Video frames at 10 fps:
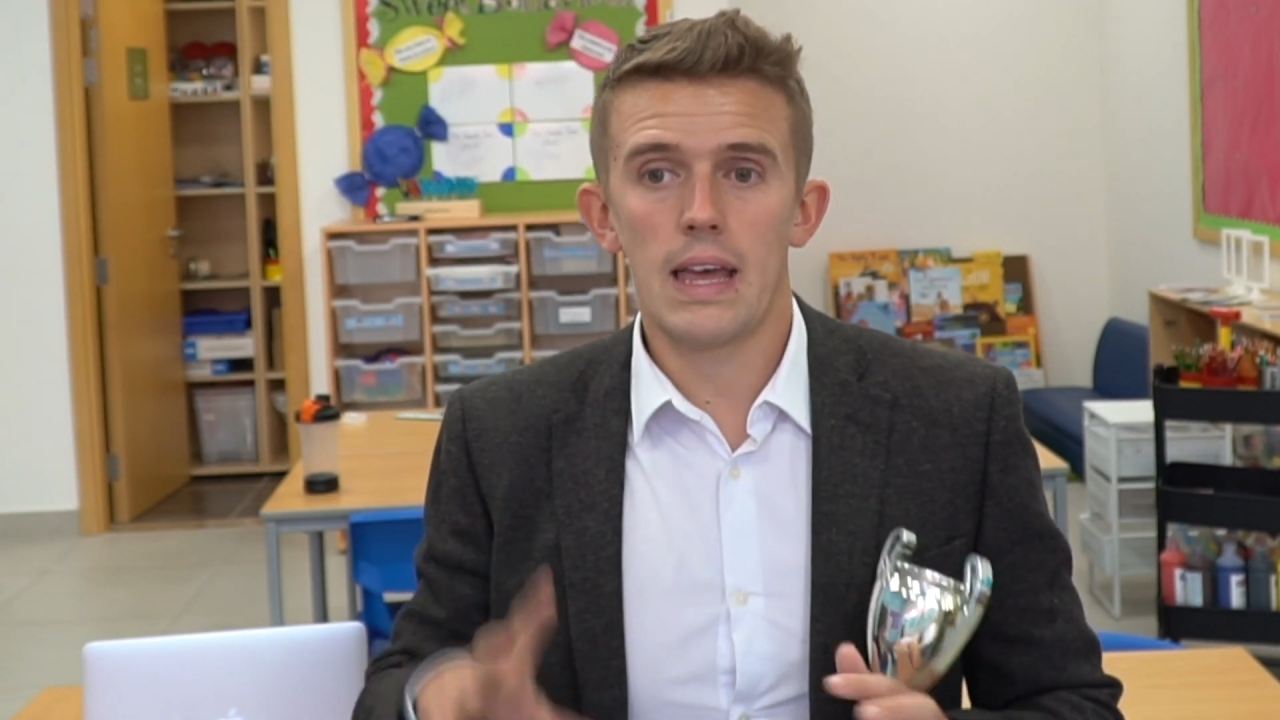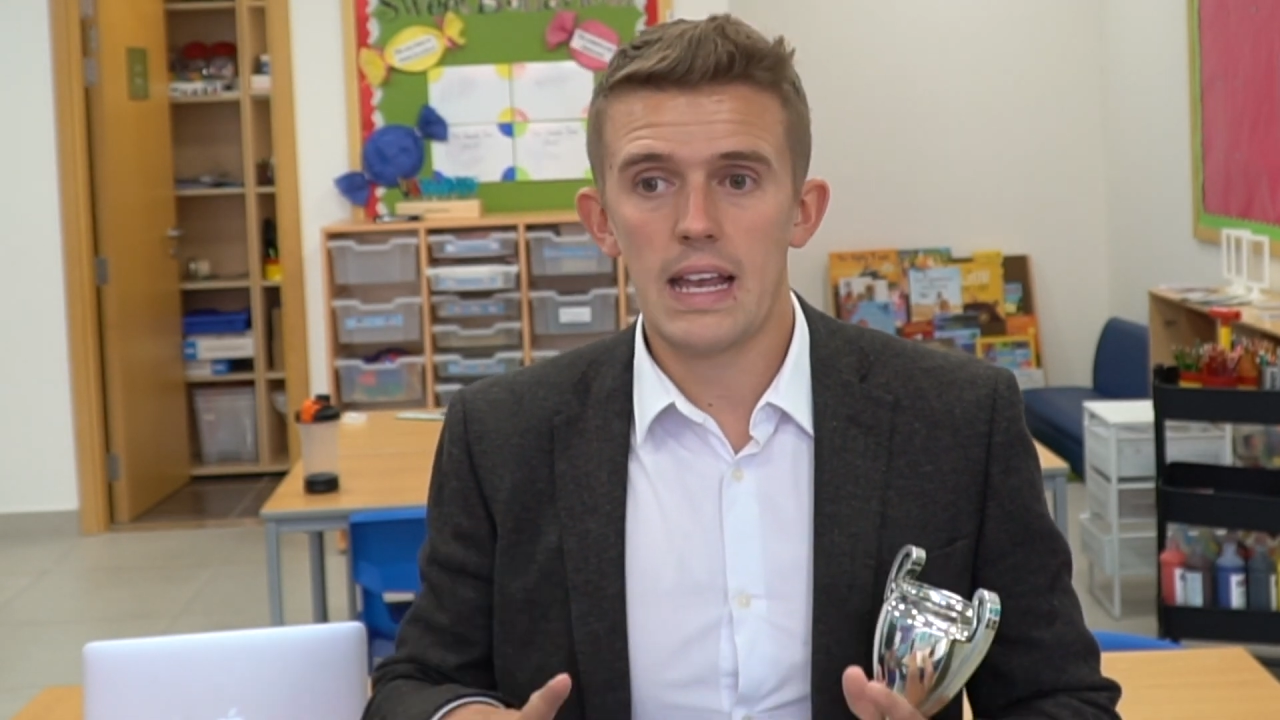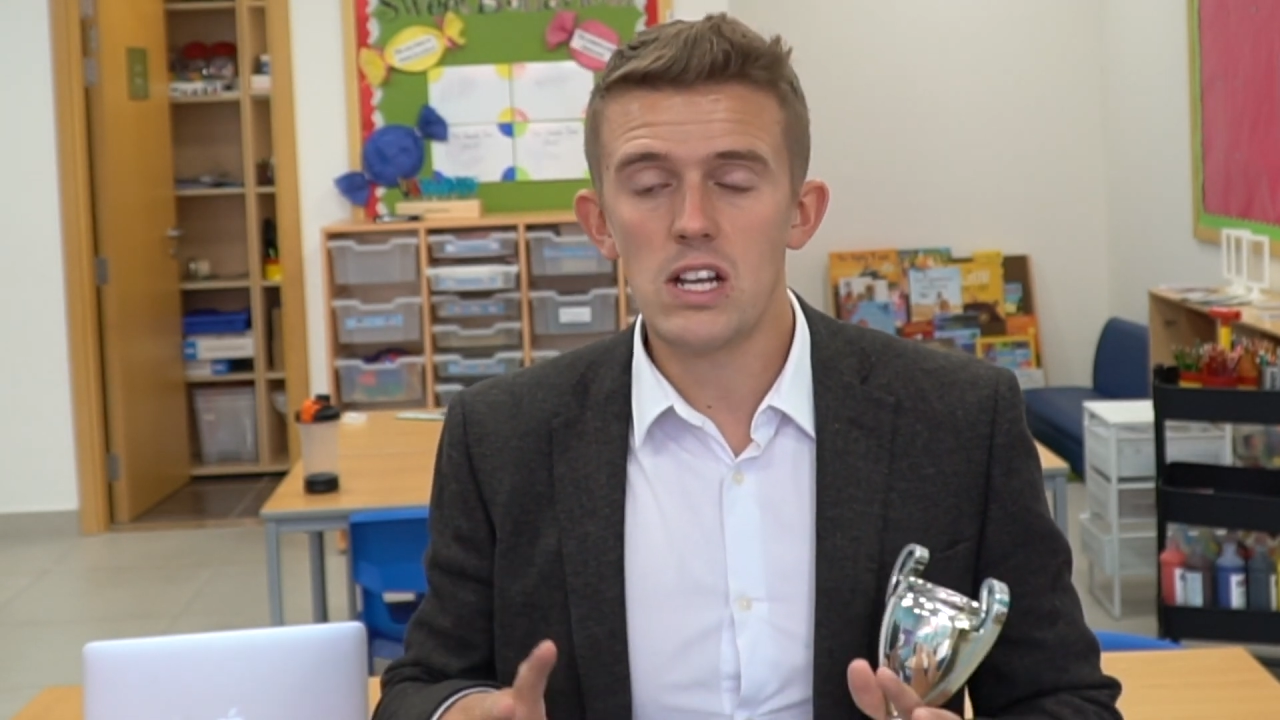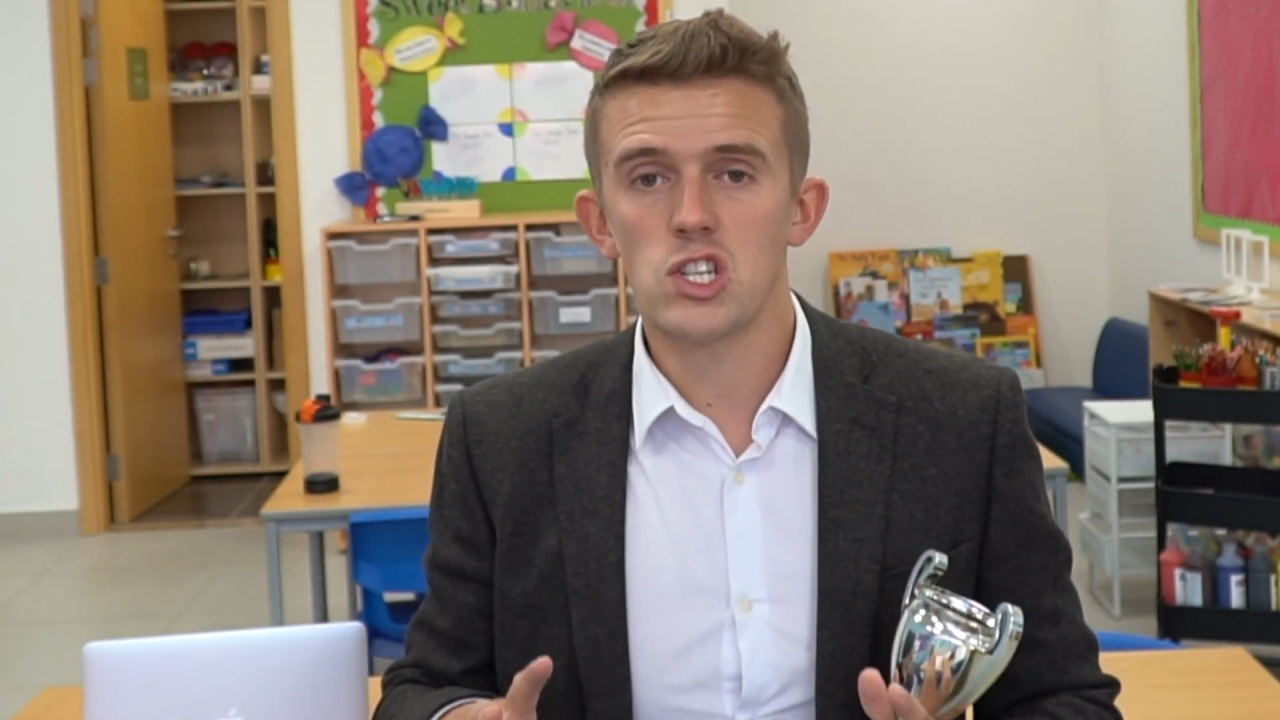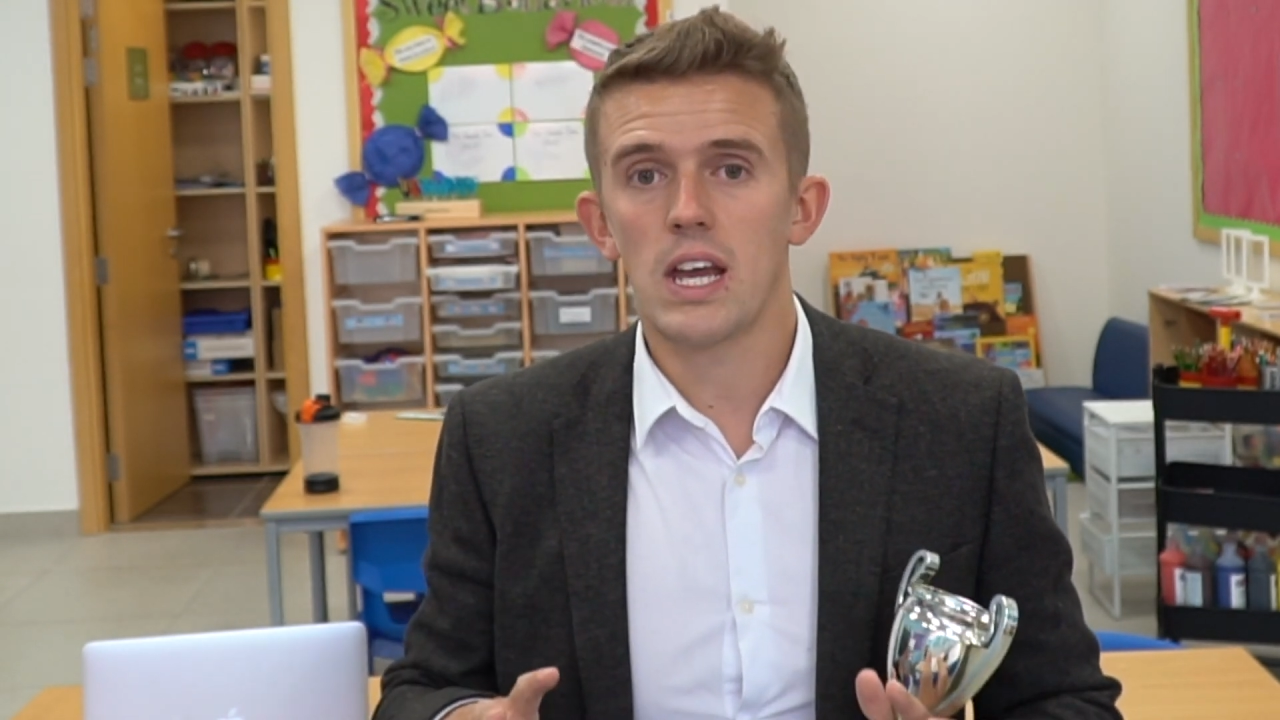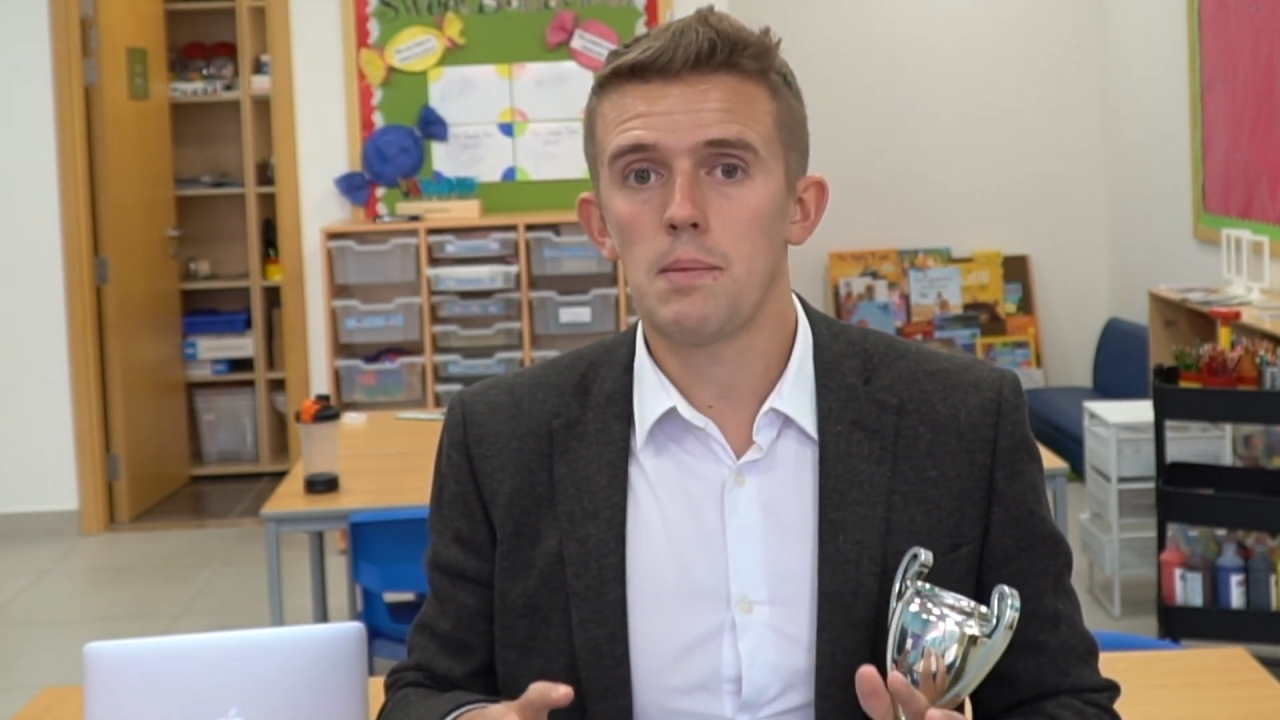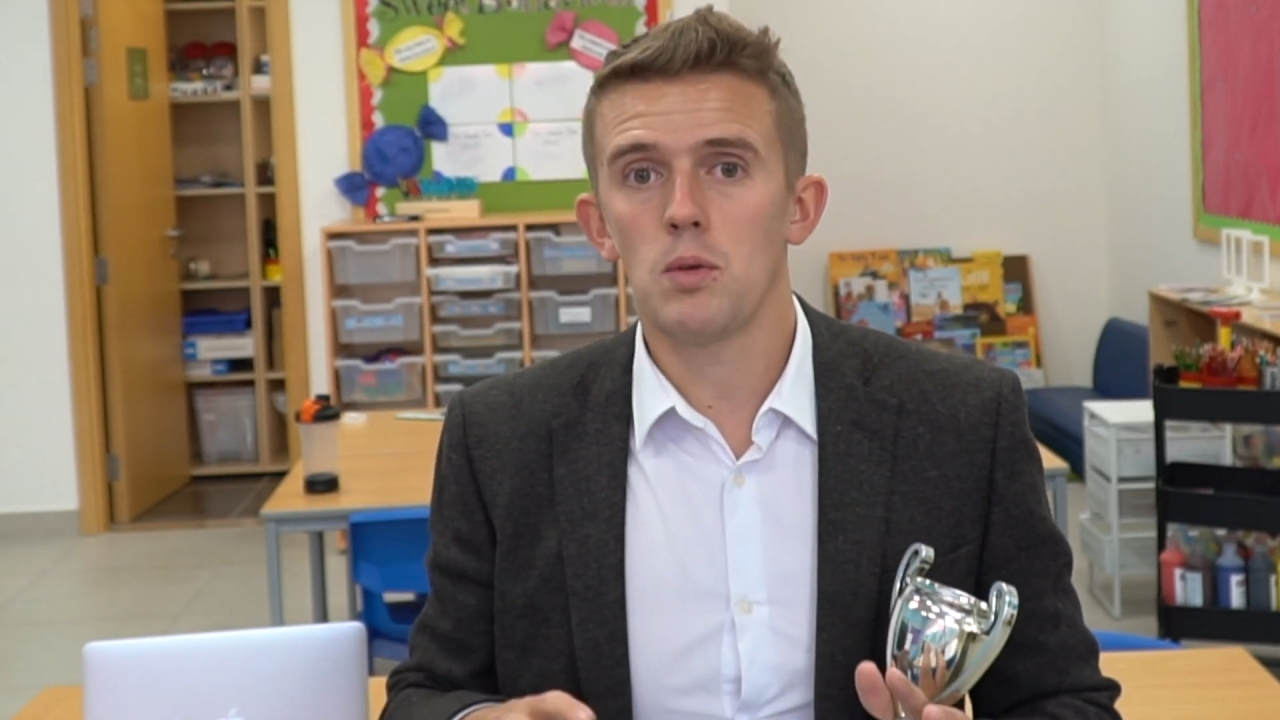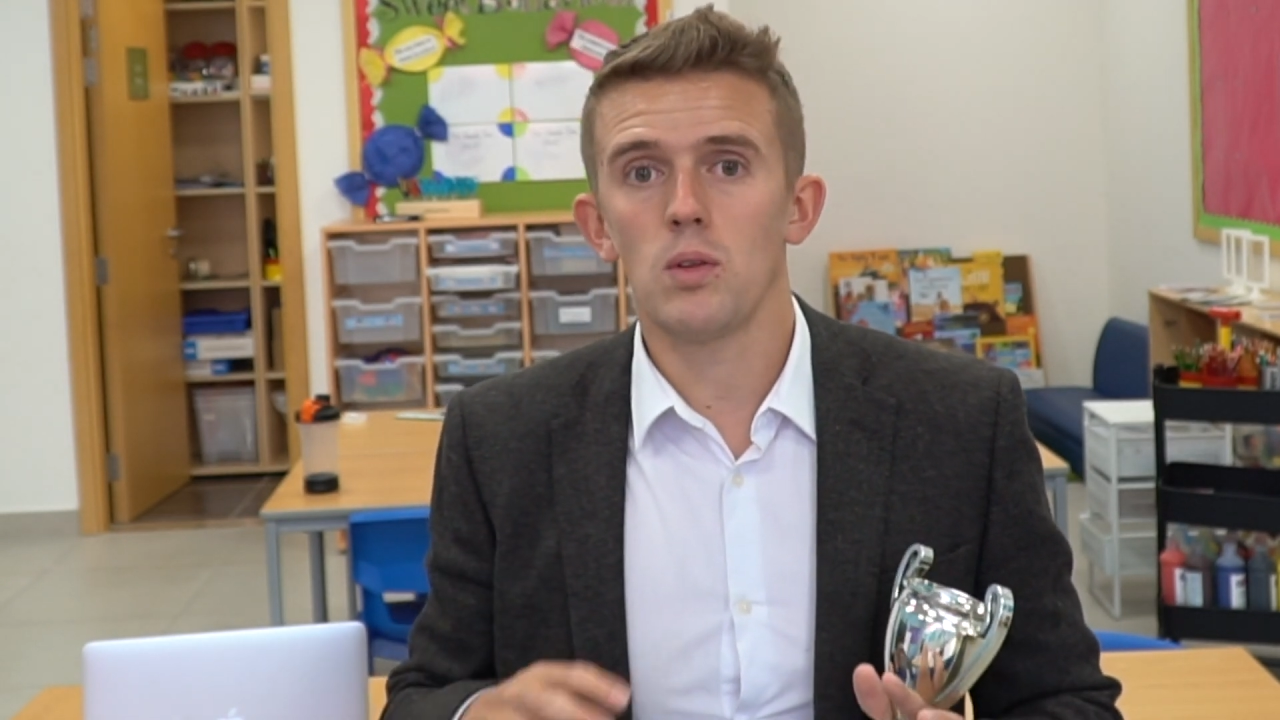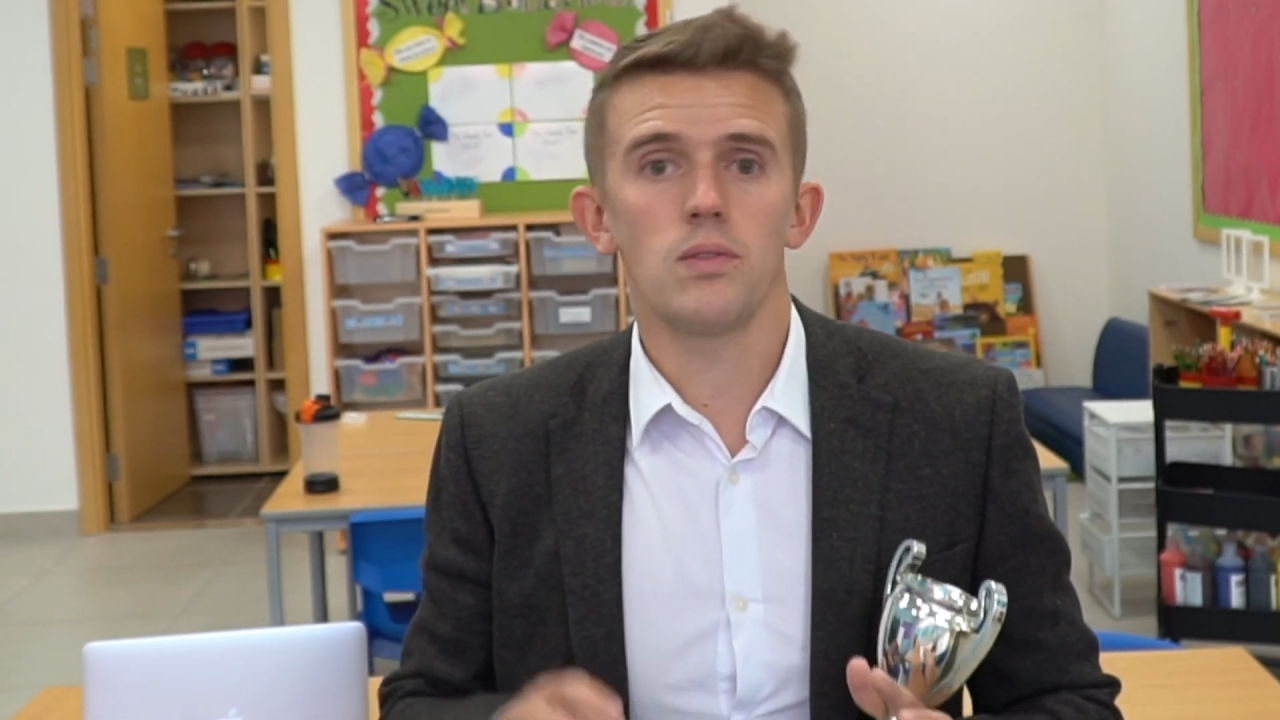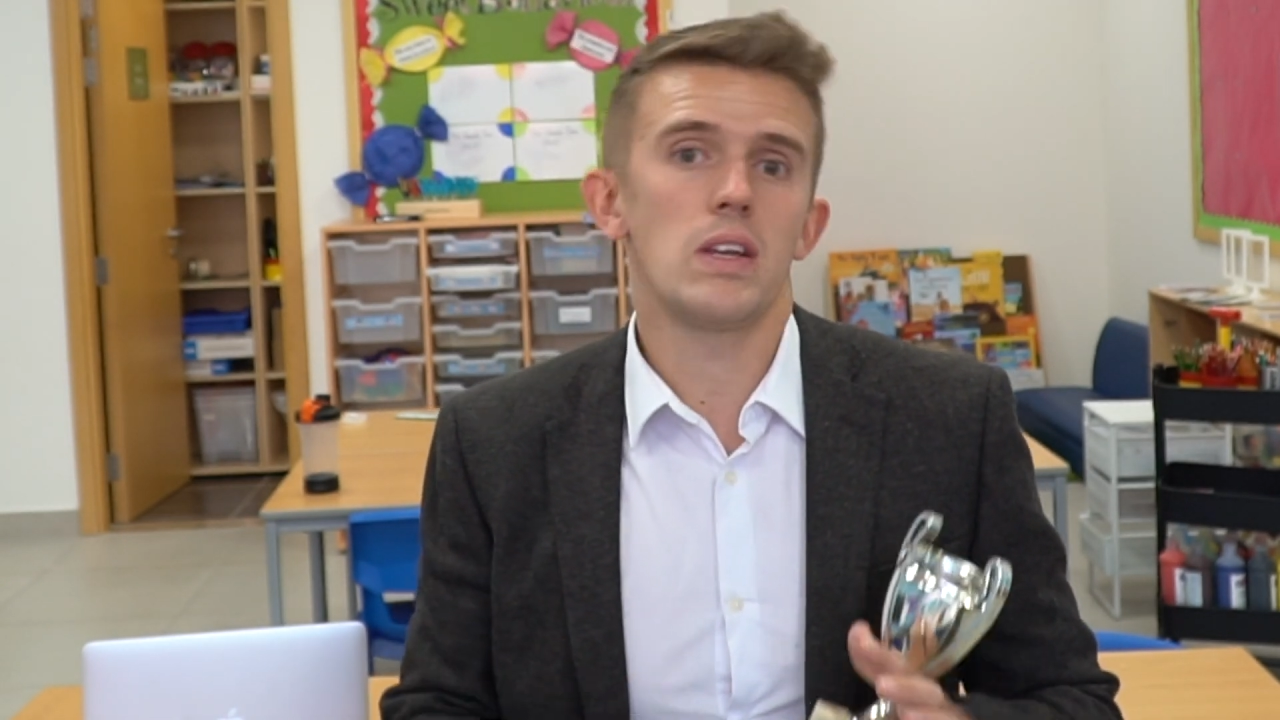each table